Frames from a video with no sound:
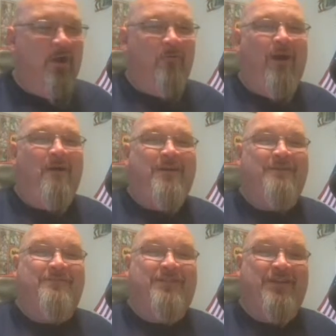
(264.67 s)

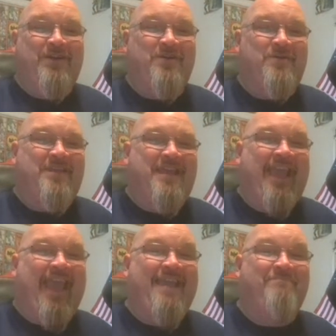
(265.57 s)
welcome to
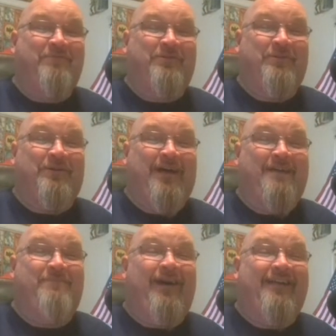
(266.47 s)
the April
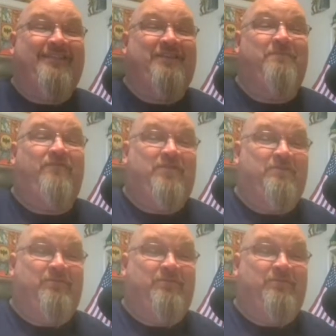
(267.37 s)
unboxing and review